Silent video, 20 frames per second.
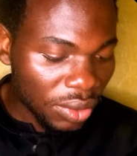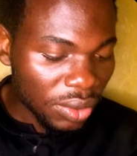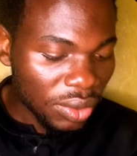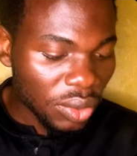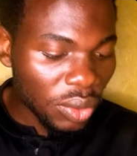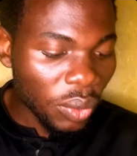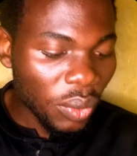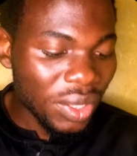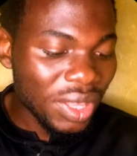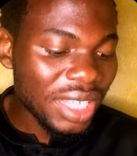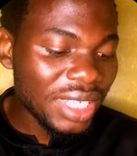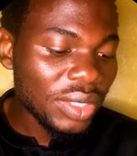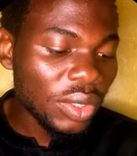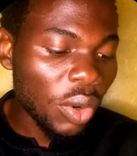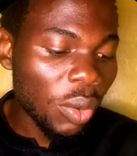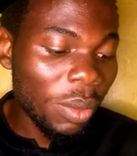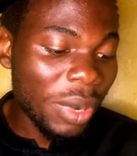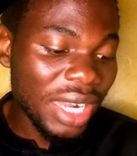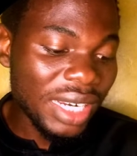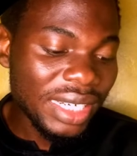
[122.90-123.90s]
So with this
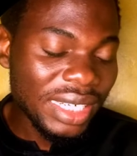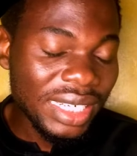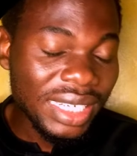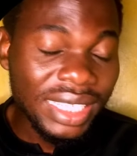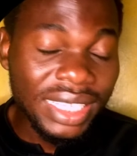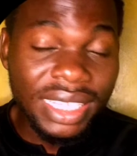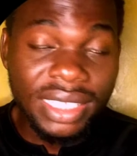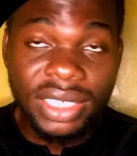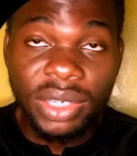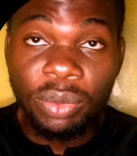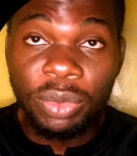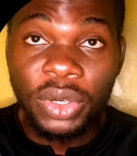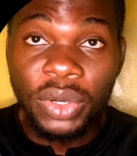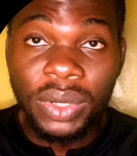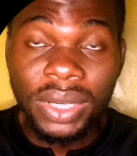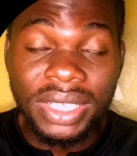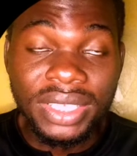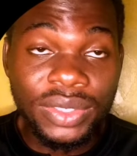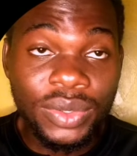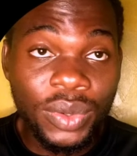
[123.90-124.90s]
command, the terminal
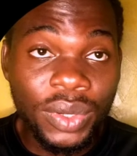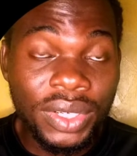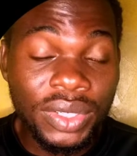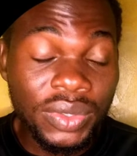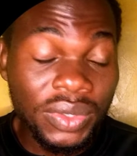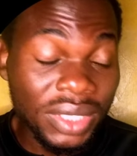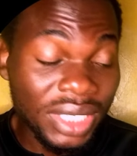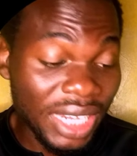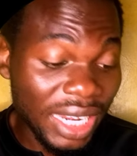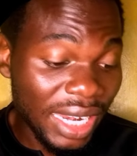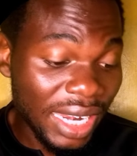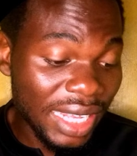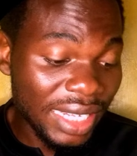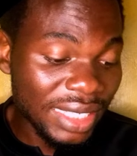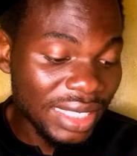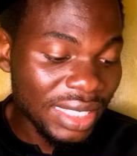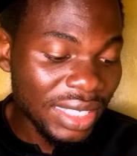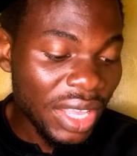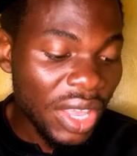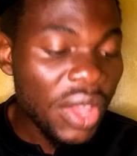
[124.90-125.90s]
is going to tell
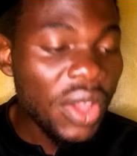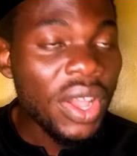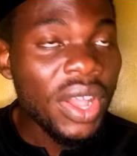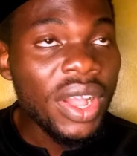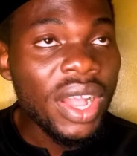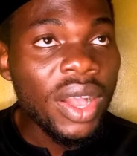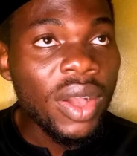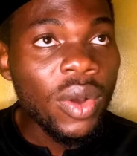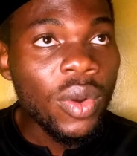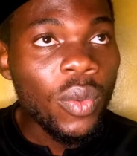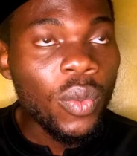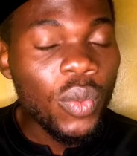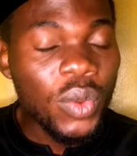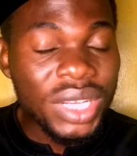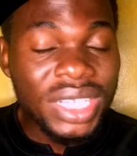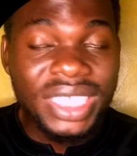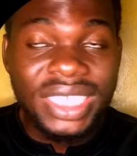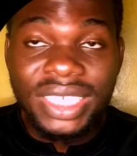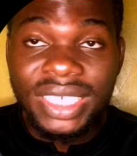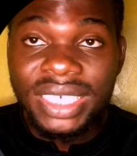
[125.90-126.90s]
us
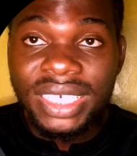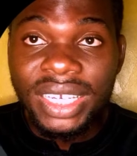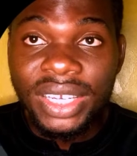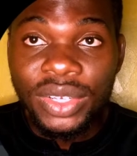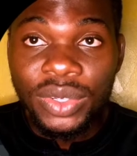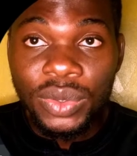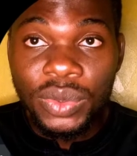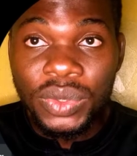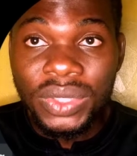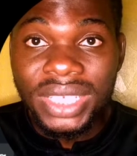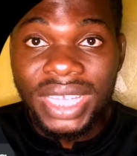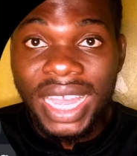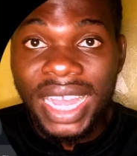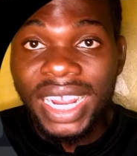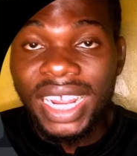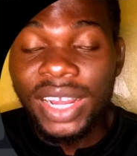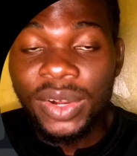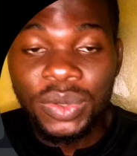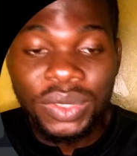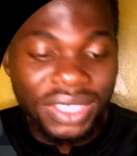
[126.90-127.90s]
which user
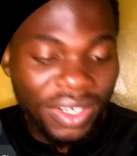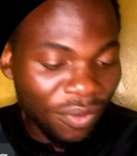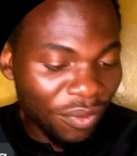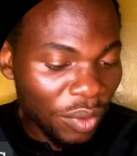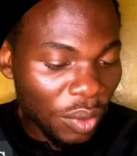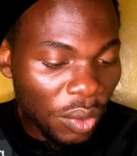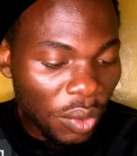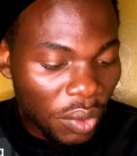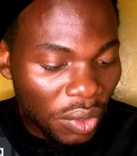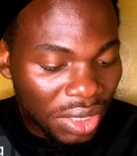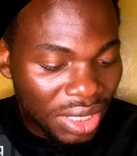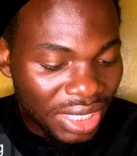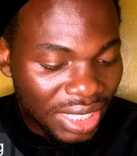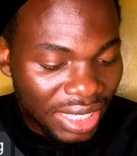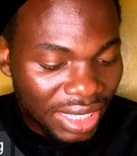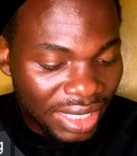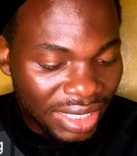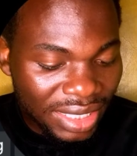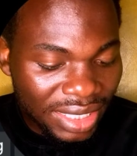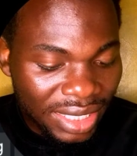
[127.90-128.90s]
account have you logged
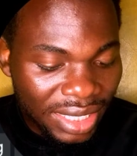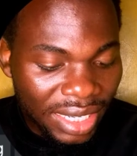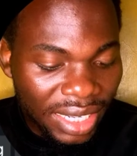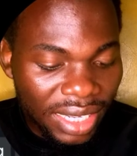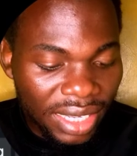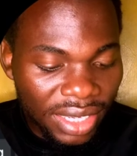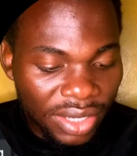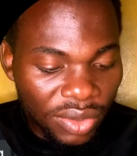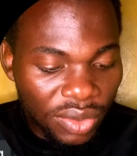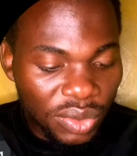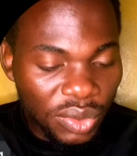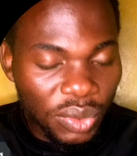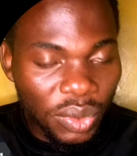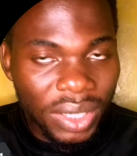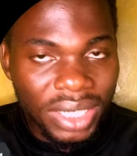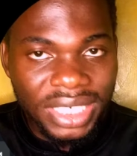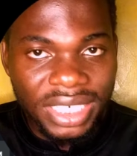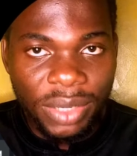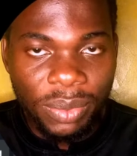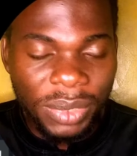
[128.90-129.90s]
into
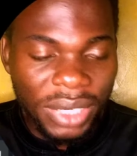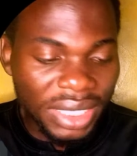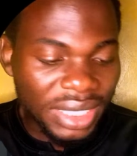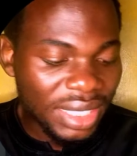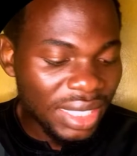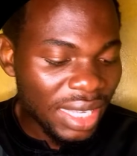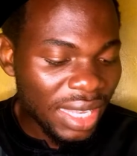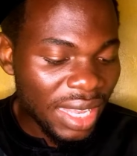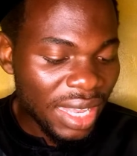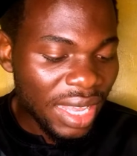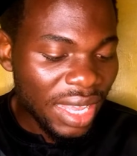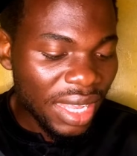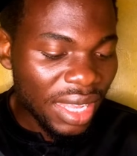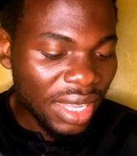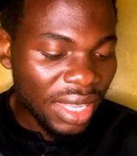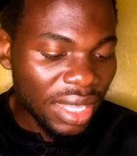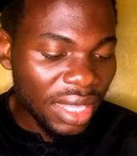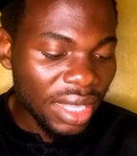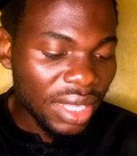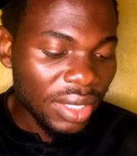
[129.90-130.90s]
your Termux.
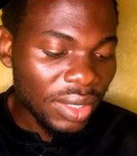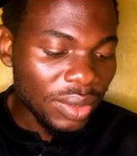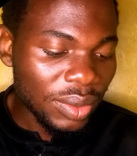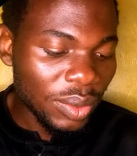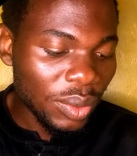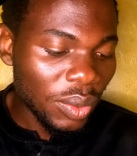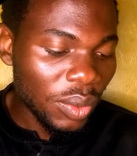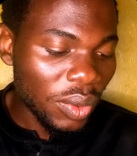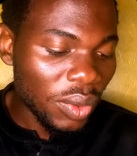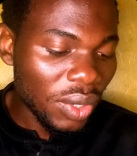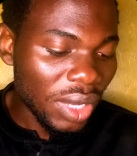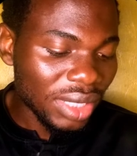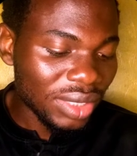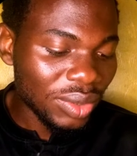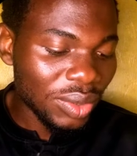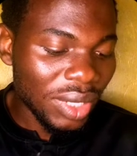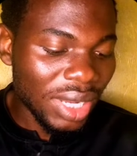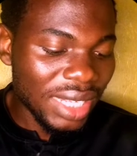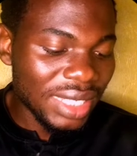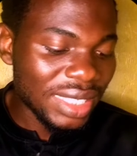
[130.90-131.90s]
So as
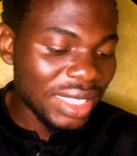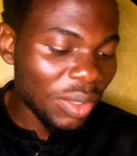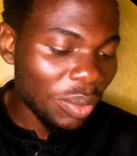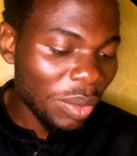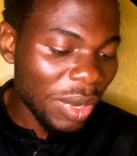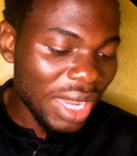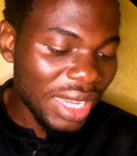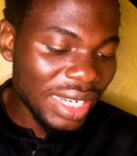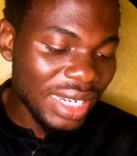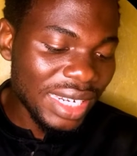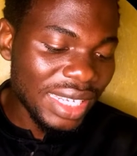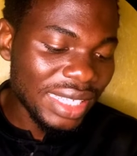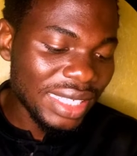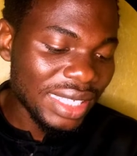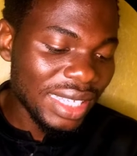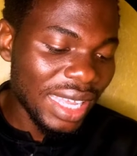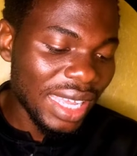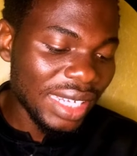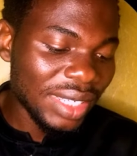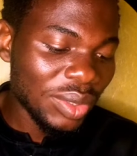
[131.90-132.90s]
you can see, mine
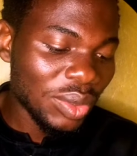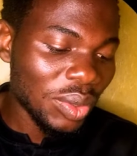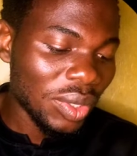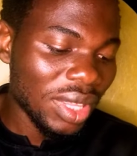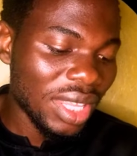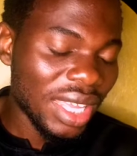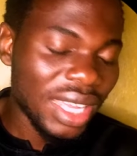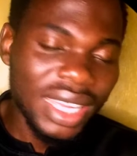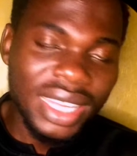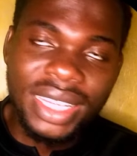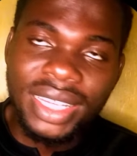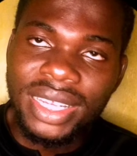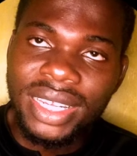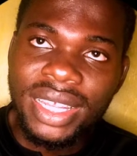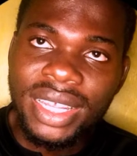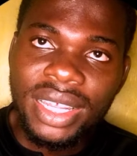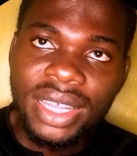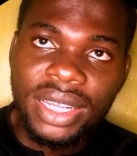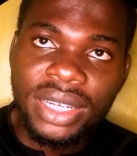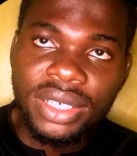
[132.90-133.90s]
ends with
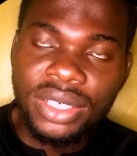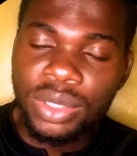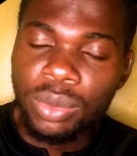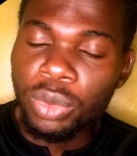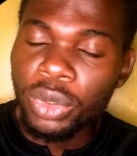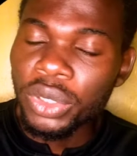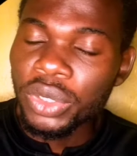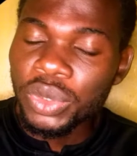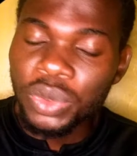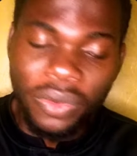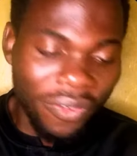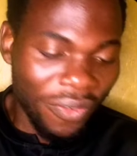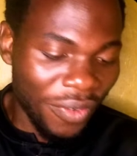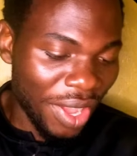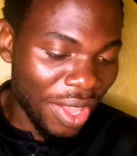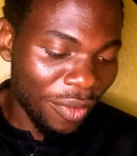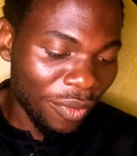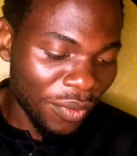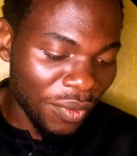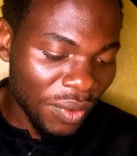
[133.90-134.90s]

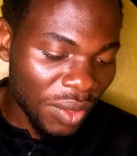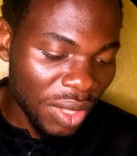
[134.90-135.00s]
2225.